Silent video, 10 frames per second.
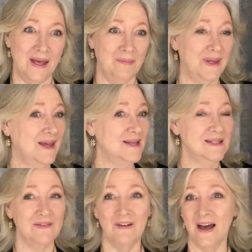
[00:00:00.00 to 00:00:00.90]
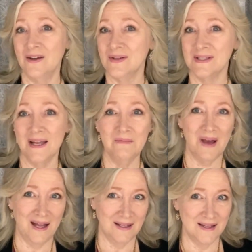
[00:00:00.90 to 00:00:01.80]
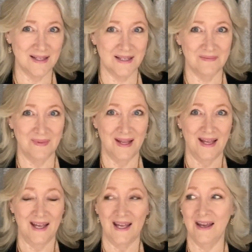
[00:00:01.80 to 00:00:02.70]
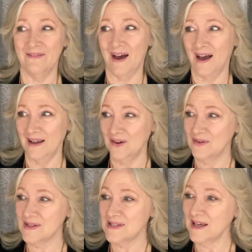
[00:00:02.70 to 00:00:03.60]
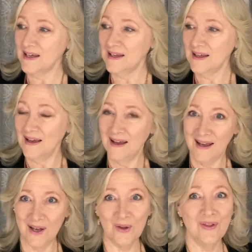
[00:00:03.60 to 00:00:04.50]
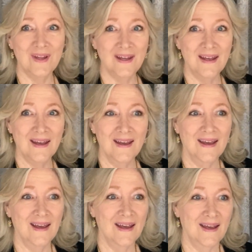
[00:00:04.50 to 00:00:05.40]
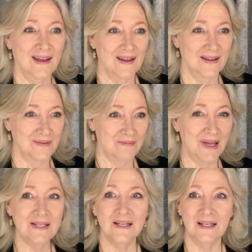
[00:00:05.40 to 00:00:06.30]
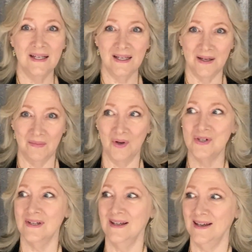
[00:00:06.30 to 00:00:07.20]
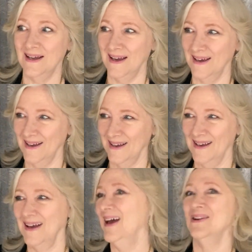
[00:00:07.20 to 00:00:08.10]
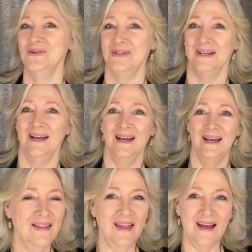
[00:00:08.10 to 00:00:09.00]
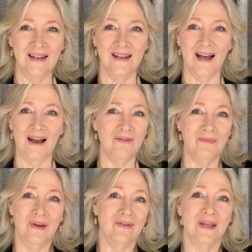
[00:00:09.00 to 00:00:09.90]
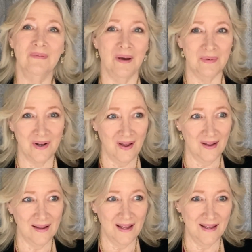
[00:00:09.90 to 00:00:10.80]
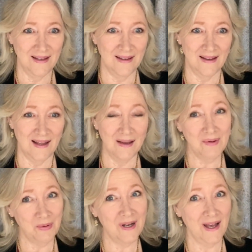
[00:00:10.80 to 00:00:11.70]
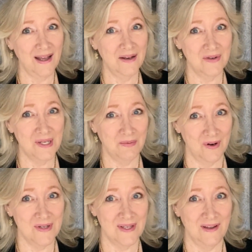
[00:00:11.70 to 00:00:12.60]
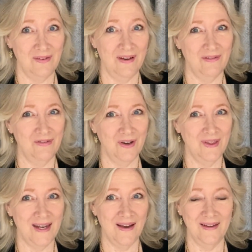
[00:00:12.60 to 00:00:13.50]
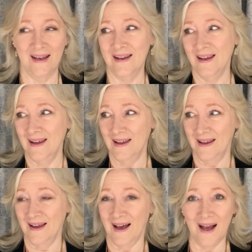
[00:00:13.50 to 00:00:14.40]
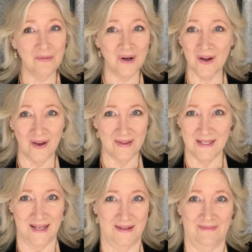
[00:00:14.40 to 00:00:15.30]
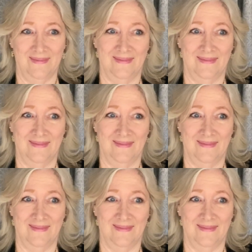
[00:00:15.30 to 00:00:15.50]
Because if I don't stay balanced, if I don't stay healthy, mentally, emotionally, energy, then I won't be able to keep up at all. And I'm a pretty high energy person, if you haven't figured that out yet. I work all the time,